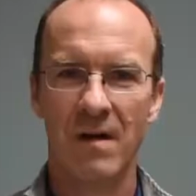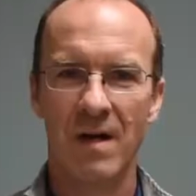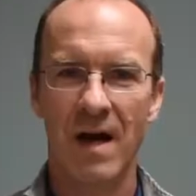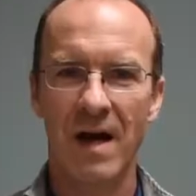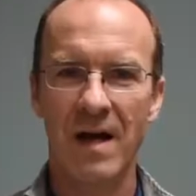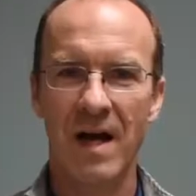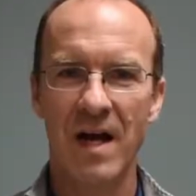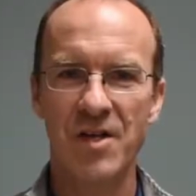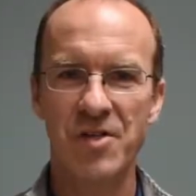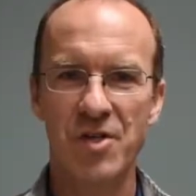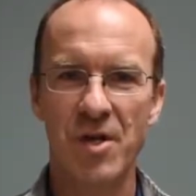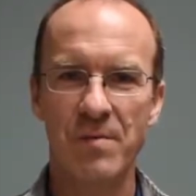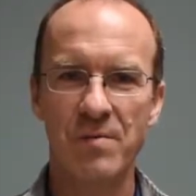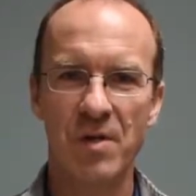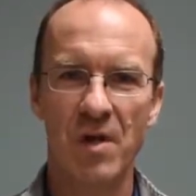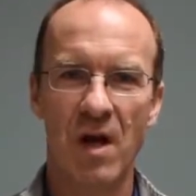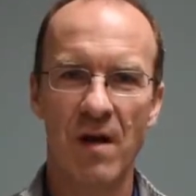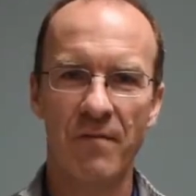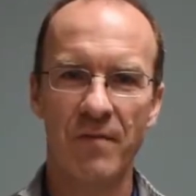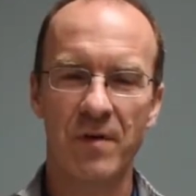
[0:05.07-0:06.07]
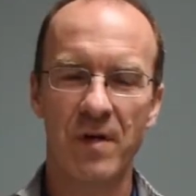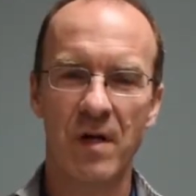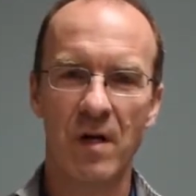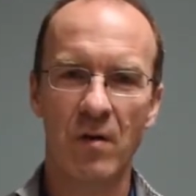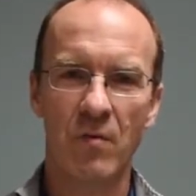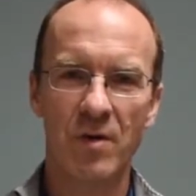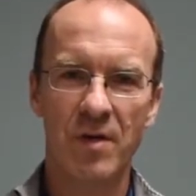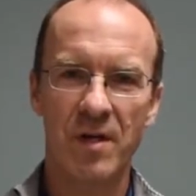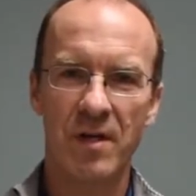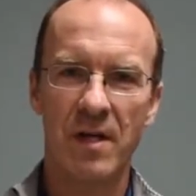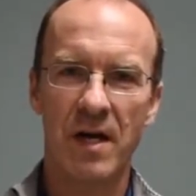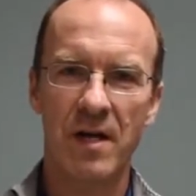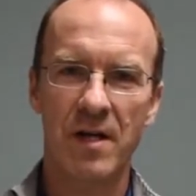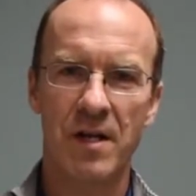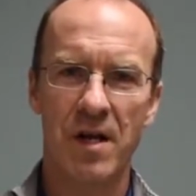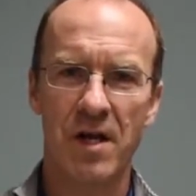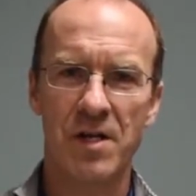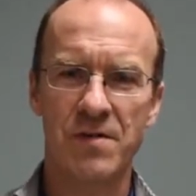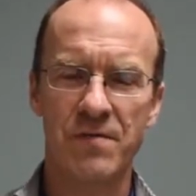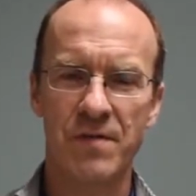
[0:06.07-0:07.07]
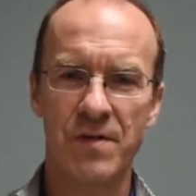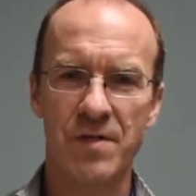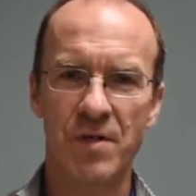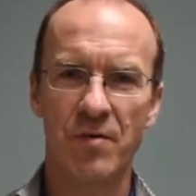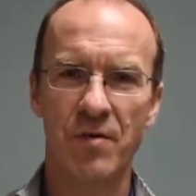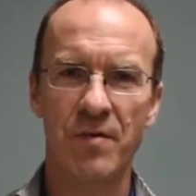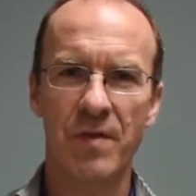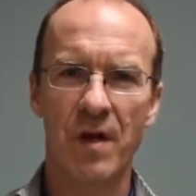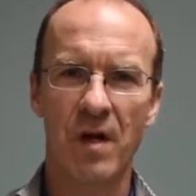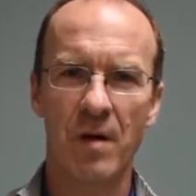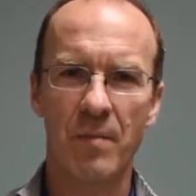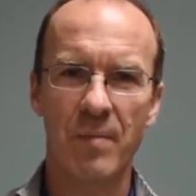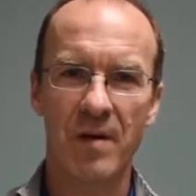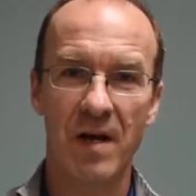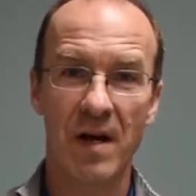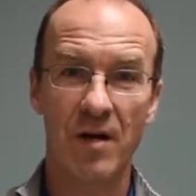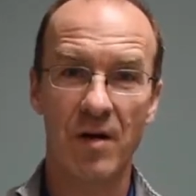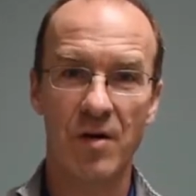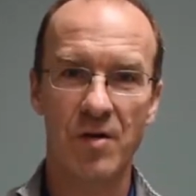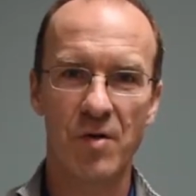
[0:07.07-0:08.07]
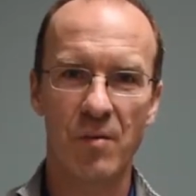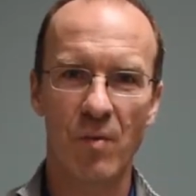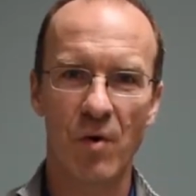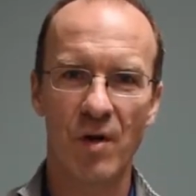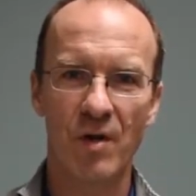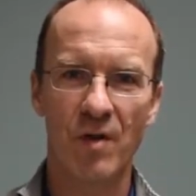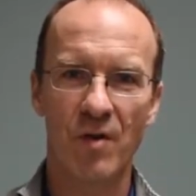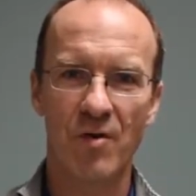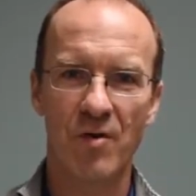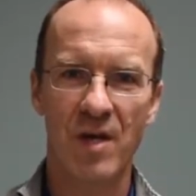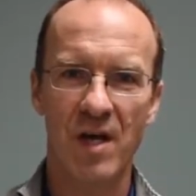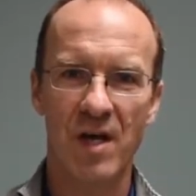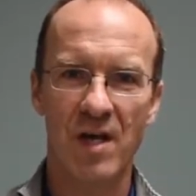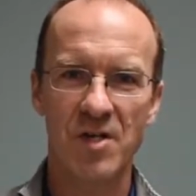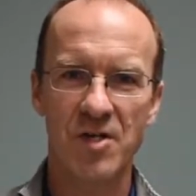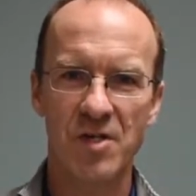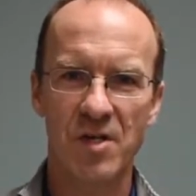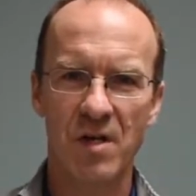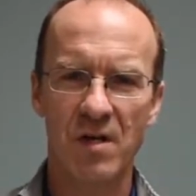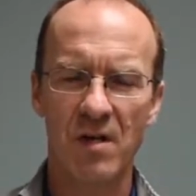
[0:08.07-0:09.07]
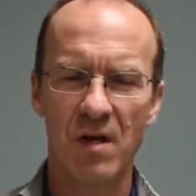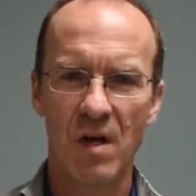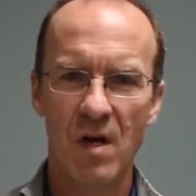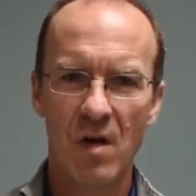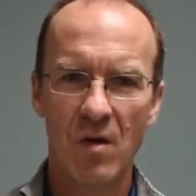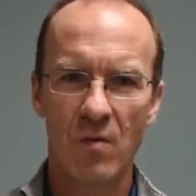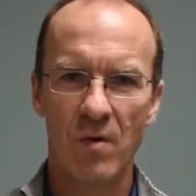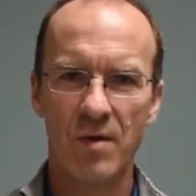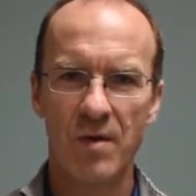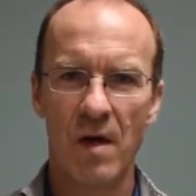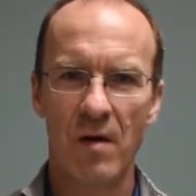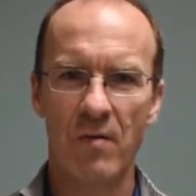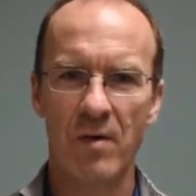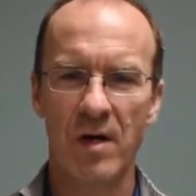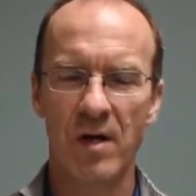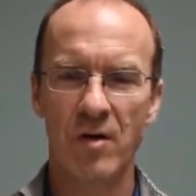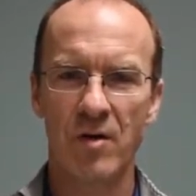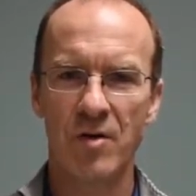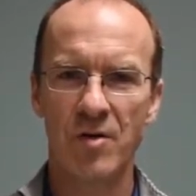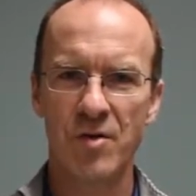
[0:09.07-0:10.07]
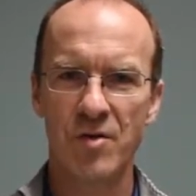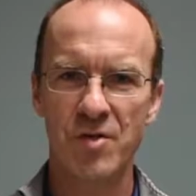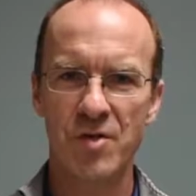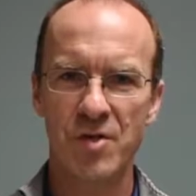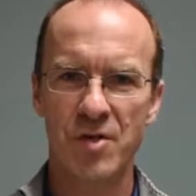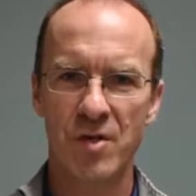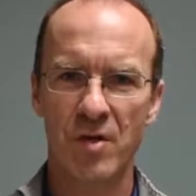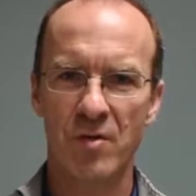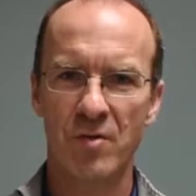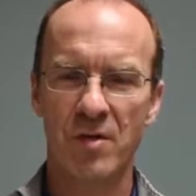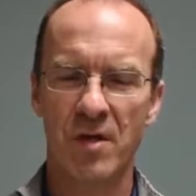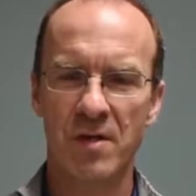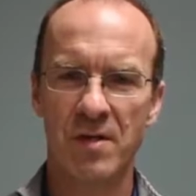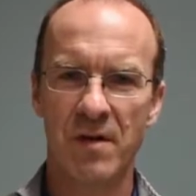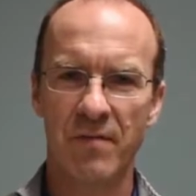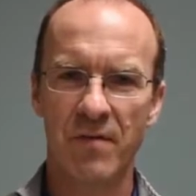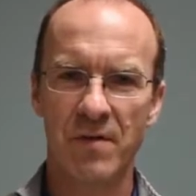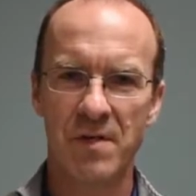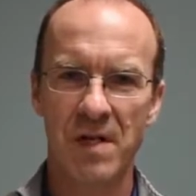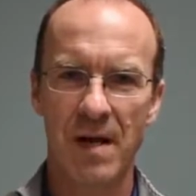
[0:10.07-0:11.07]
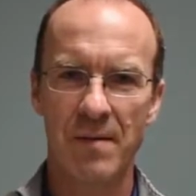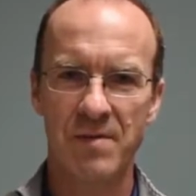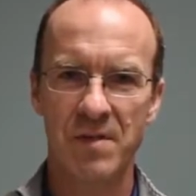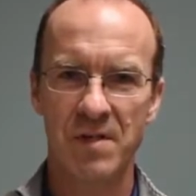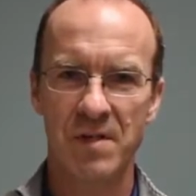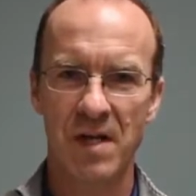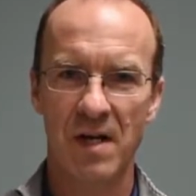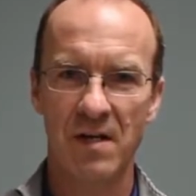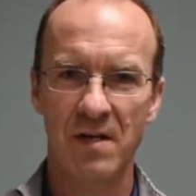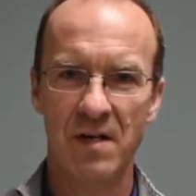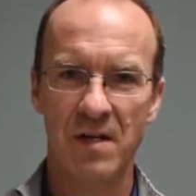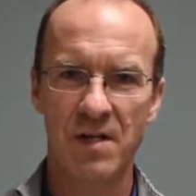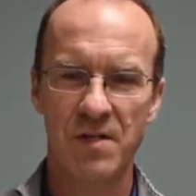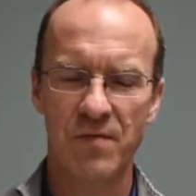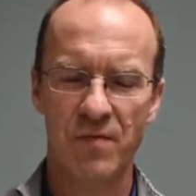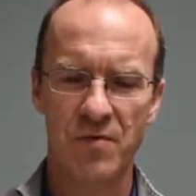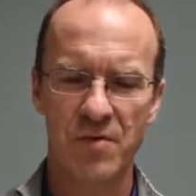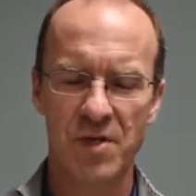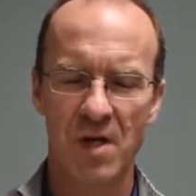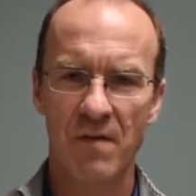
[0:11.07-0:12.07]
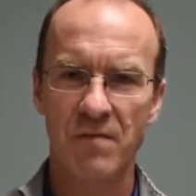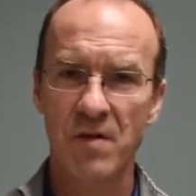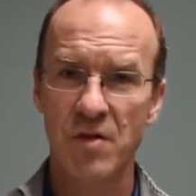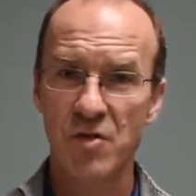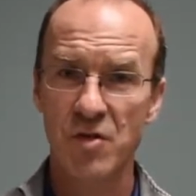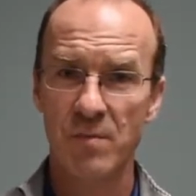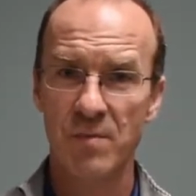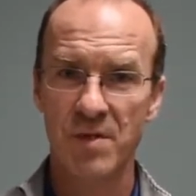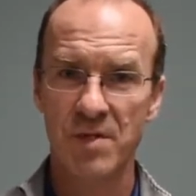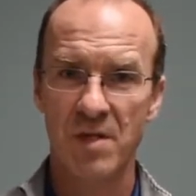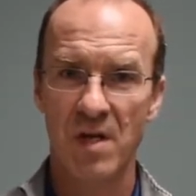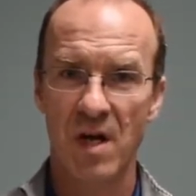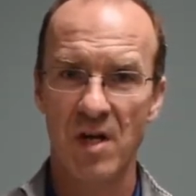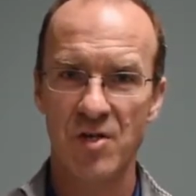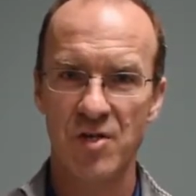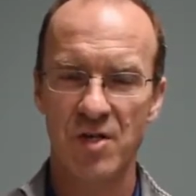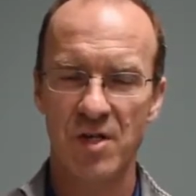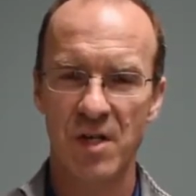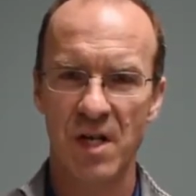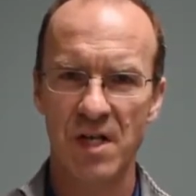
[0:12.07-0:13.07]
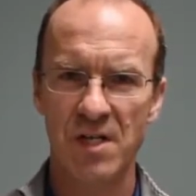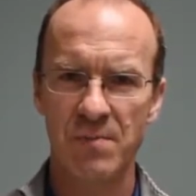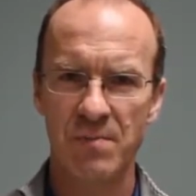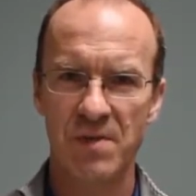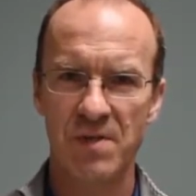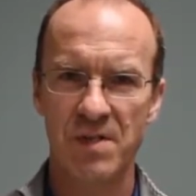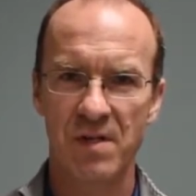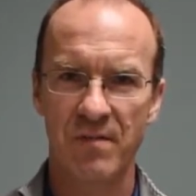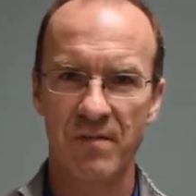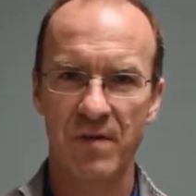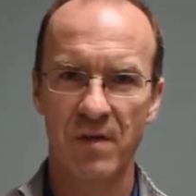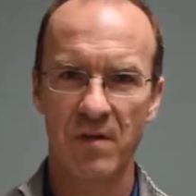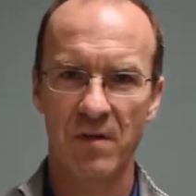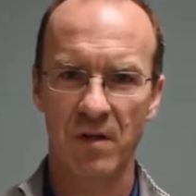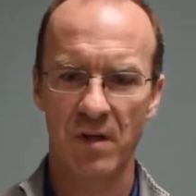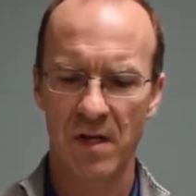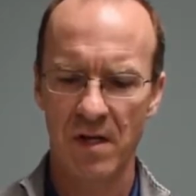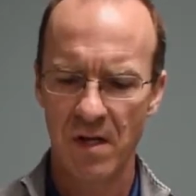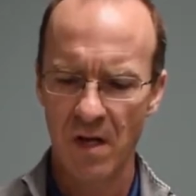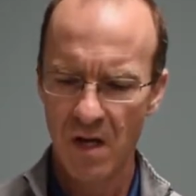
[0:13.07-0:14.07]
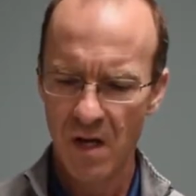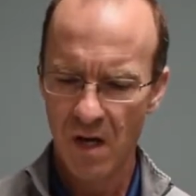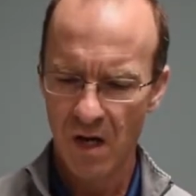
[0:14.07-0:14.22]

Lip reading: Hi guys, James Laughlin here with Kinetic Edge Physical Therapy at our Des Moines location. We thought we'd introduce to you the different types of techniques for soft tissue massage today, specifically